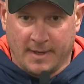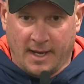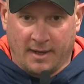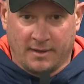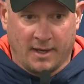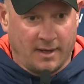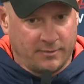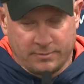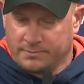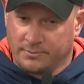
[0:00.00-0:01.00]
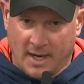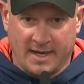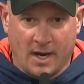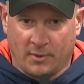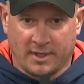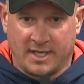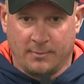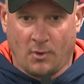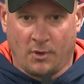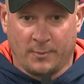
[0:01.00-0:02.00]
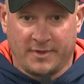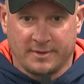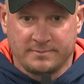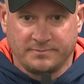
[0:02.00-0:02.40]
and right now we're going to keep rolling with it.